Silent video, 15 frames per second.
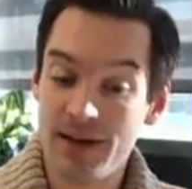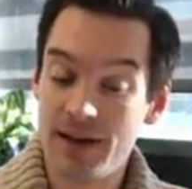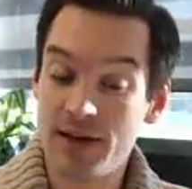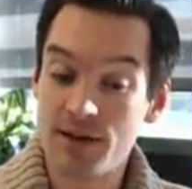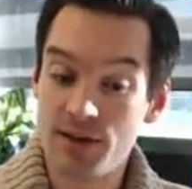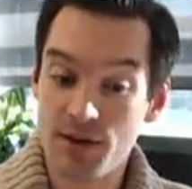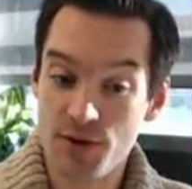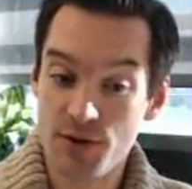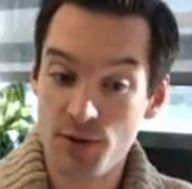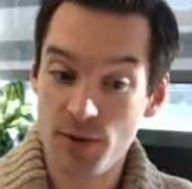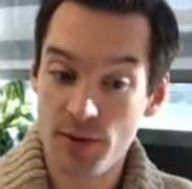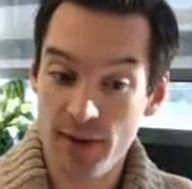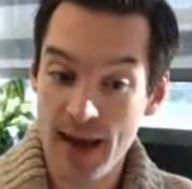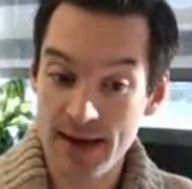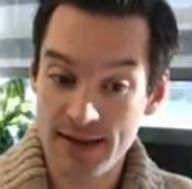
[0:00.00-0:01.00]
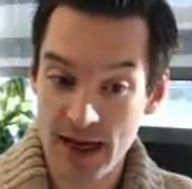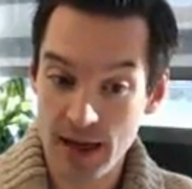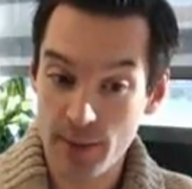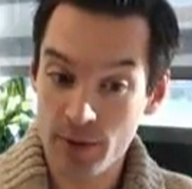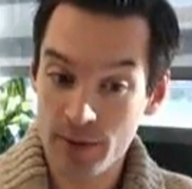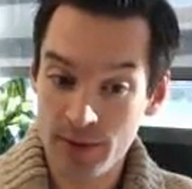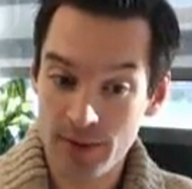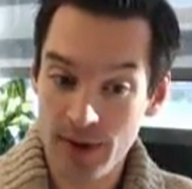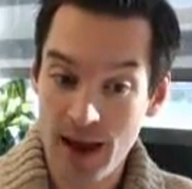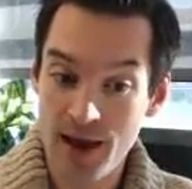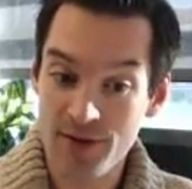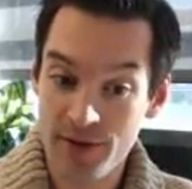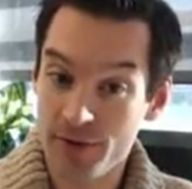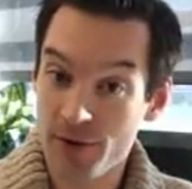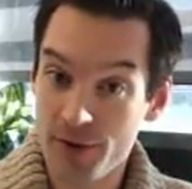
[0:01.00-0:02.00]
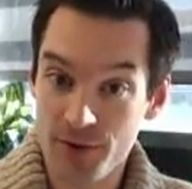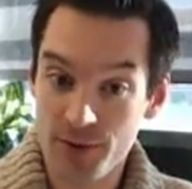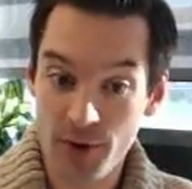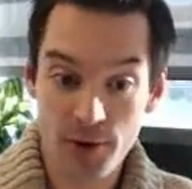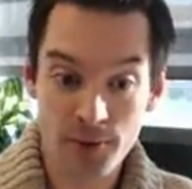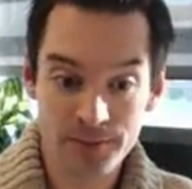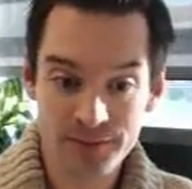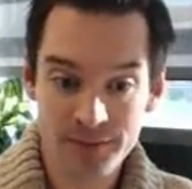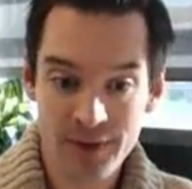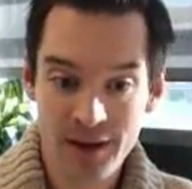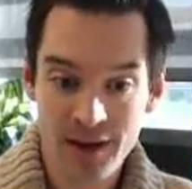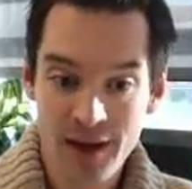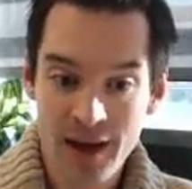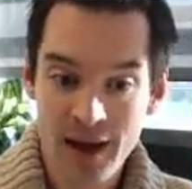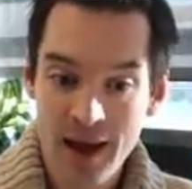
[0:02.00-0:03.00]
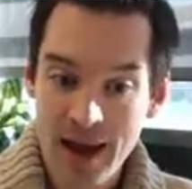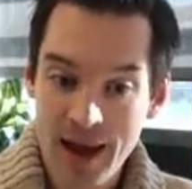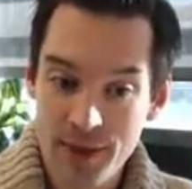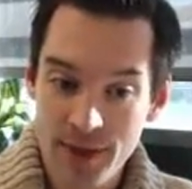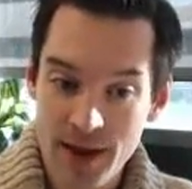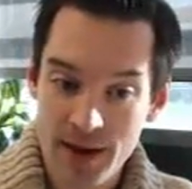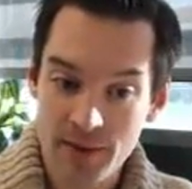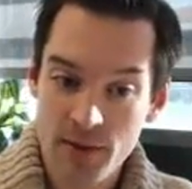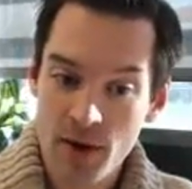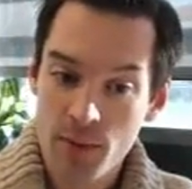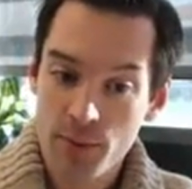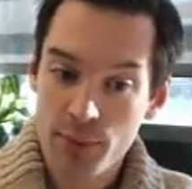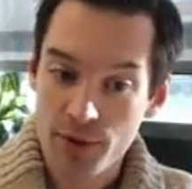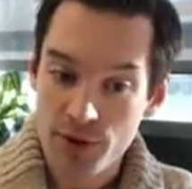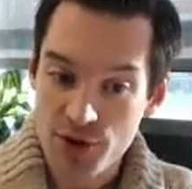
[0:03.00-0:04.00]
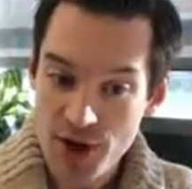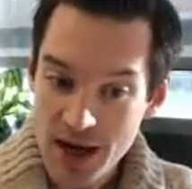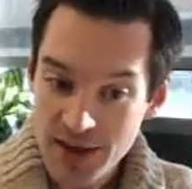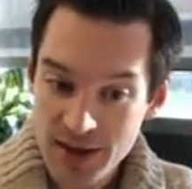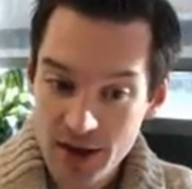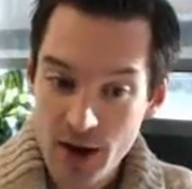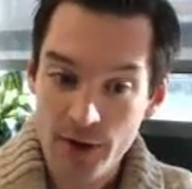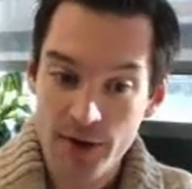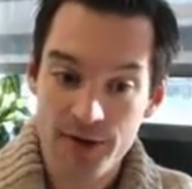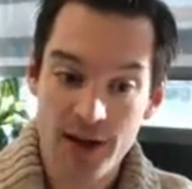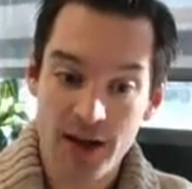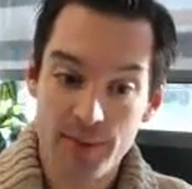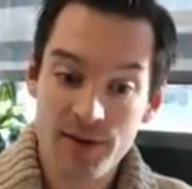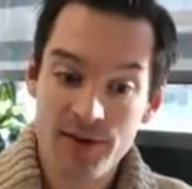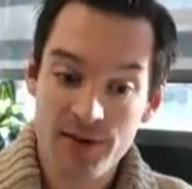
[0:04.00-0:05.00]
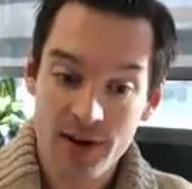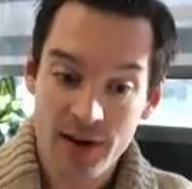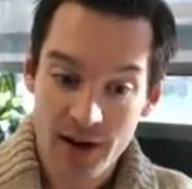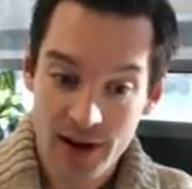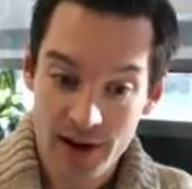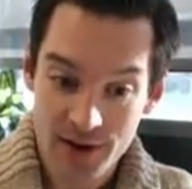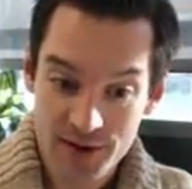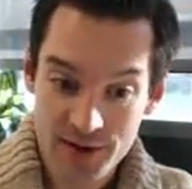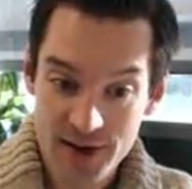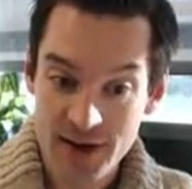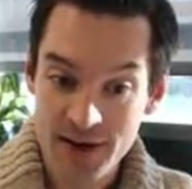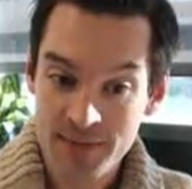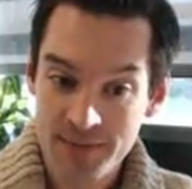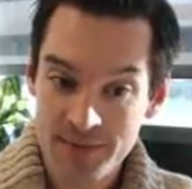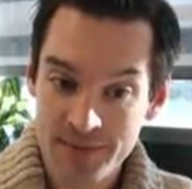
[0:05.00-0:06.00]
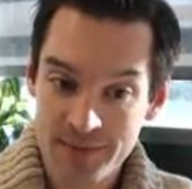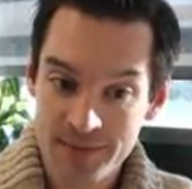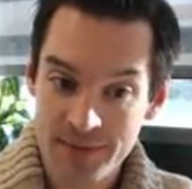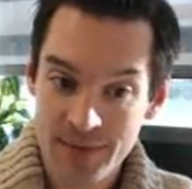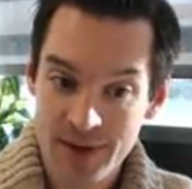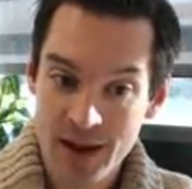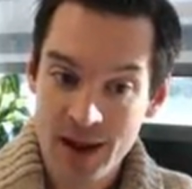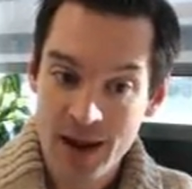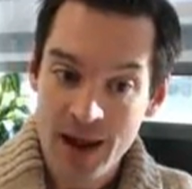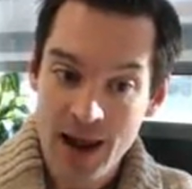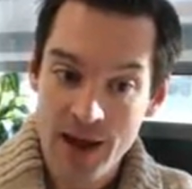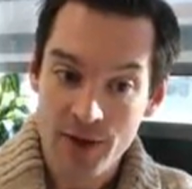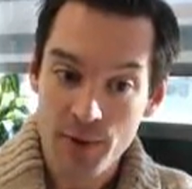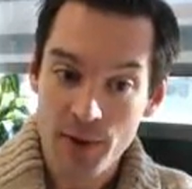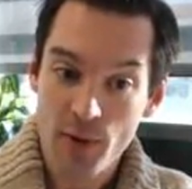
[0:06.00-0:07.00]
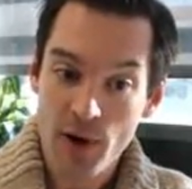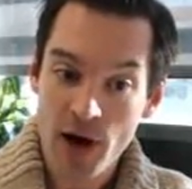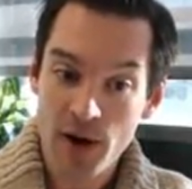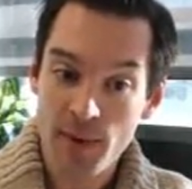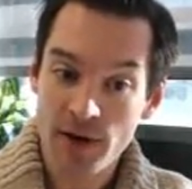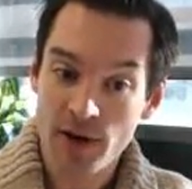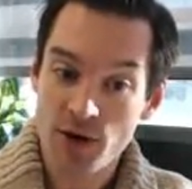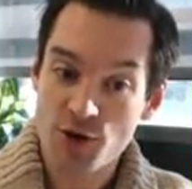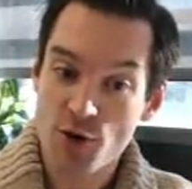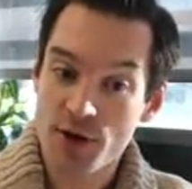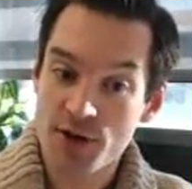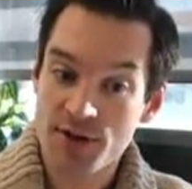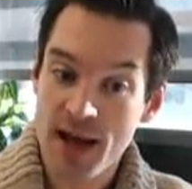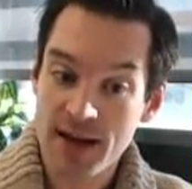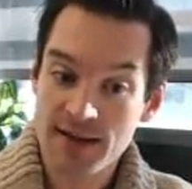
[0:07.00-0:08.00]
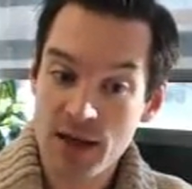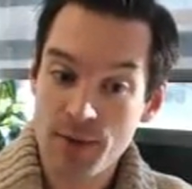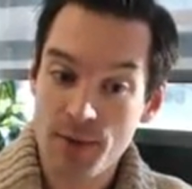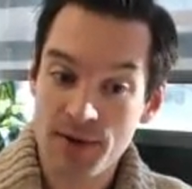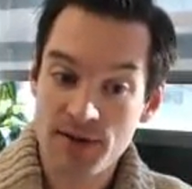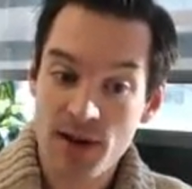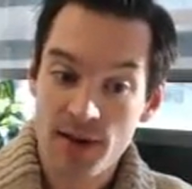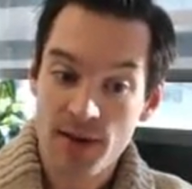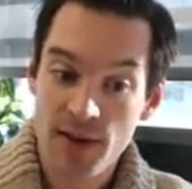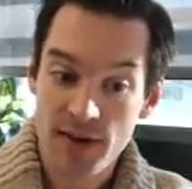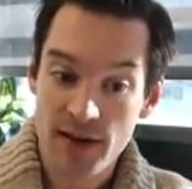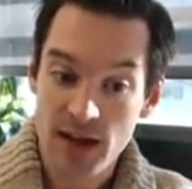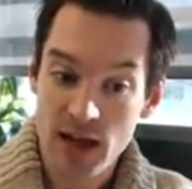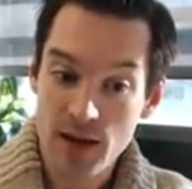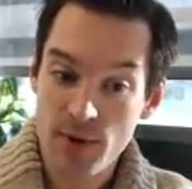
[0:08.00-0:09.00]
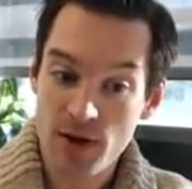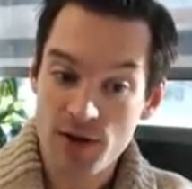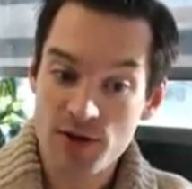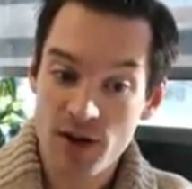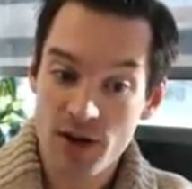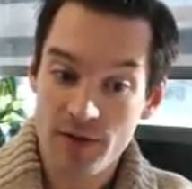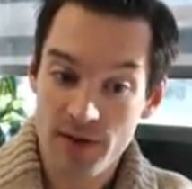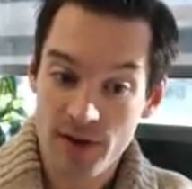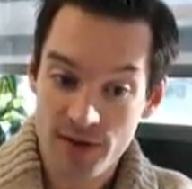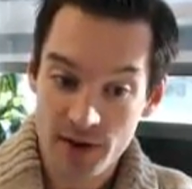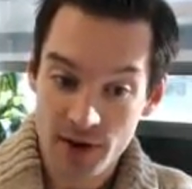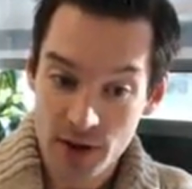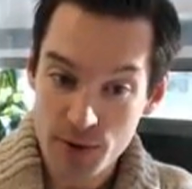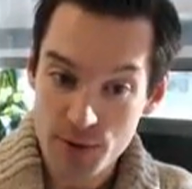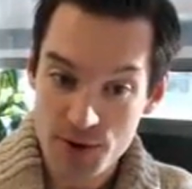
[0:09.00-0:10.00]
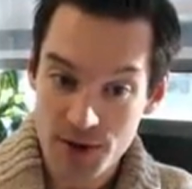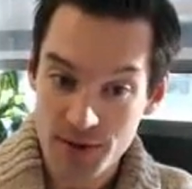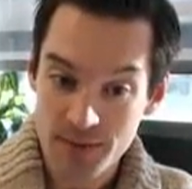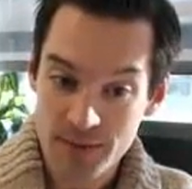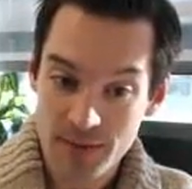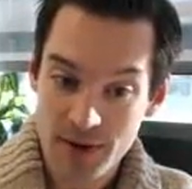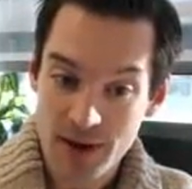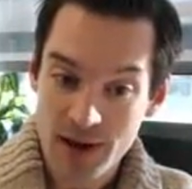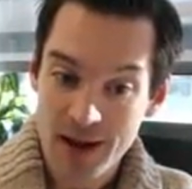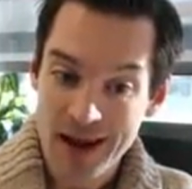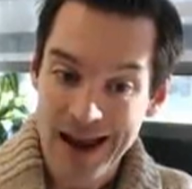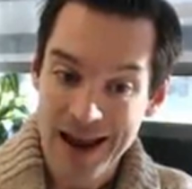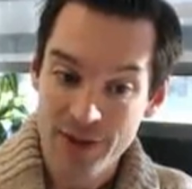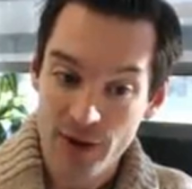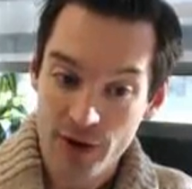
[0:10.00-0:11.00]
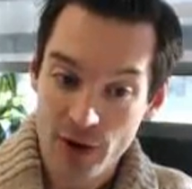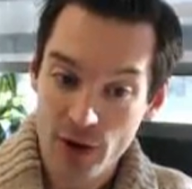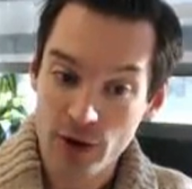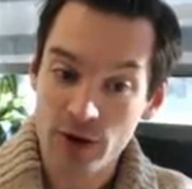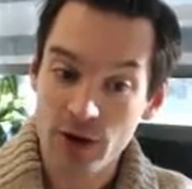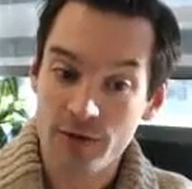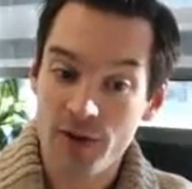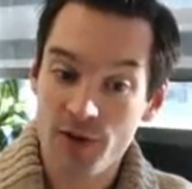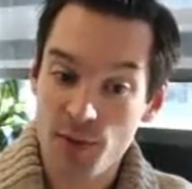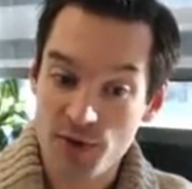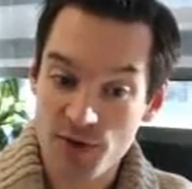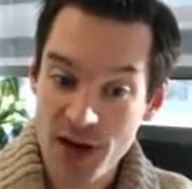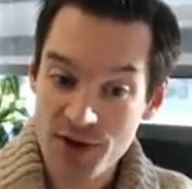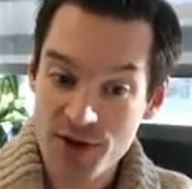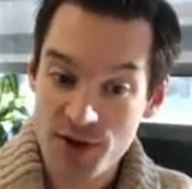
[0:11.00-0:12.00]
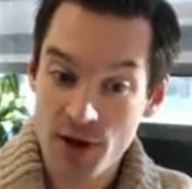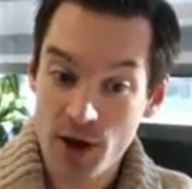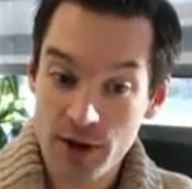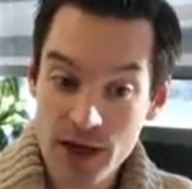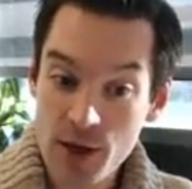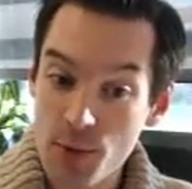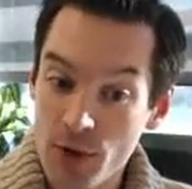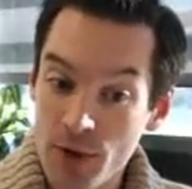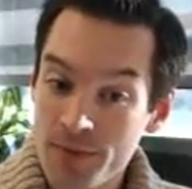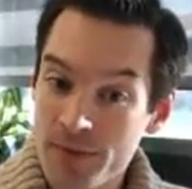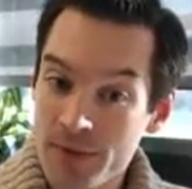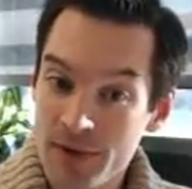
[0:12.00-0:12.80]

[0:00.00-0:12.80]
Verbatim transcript: into that table as the first row, and then projecting all these elements onto C, and the requirement in a short exact sequence that the image of this inclusion and the kernel of this projection are equal